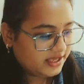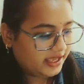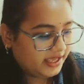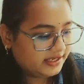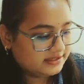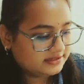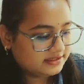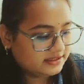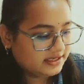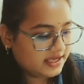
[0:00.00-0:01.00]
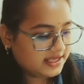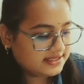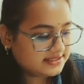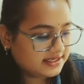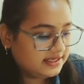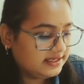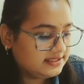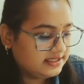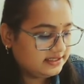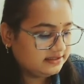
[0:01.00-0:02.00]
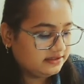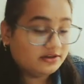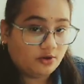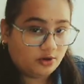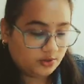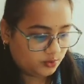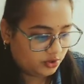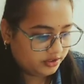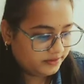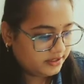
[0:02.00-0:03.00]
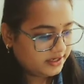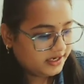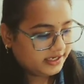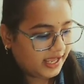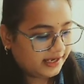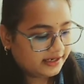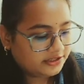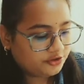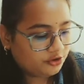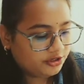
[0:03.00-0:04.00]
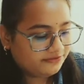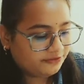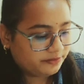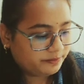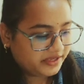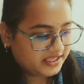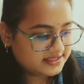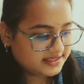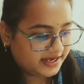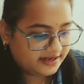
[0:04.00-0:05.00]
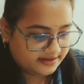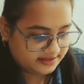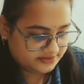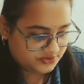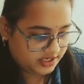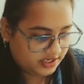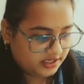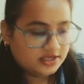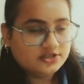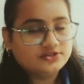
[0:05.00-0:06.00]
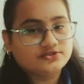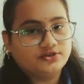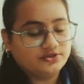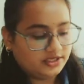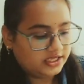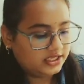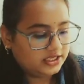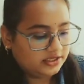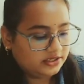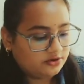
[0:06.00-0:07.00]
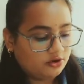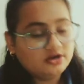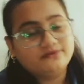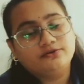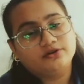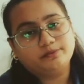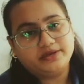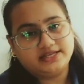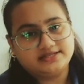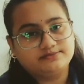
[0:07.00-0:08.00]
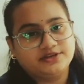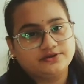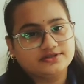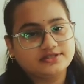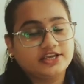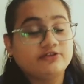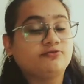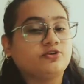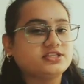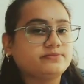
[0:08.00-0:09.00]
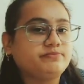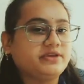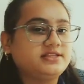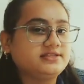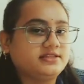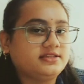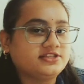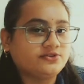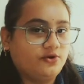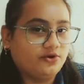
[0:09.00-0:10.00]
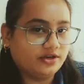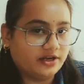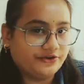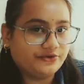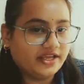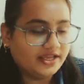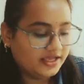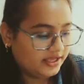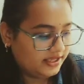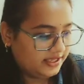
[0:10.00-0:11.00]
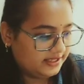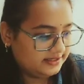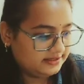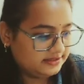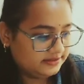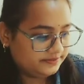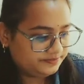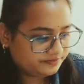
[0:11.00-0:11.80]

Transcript: and the escalating Cold War. Dylan called for peace and understanding. So he called for peace because he wants peace in his own country. And Dylan